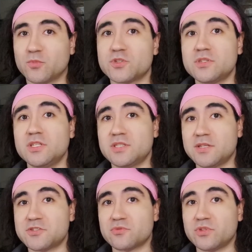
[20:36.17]
Persona
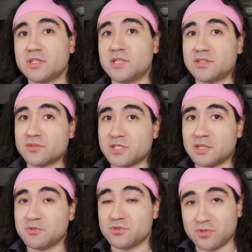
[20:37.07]
tends to really take their
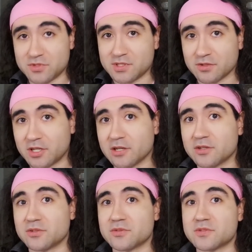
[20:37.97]
time introducing their
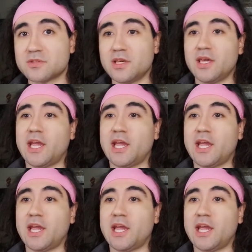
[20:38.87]
characters.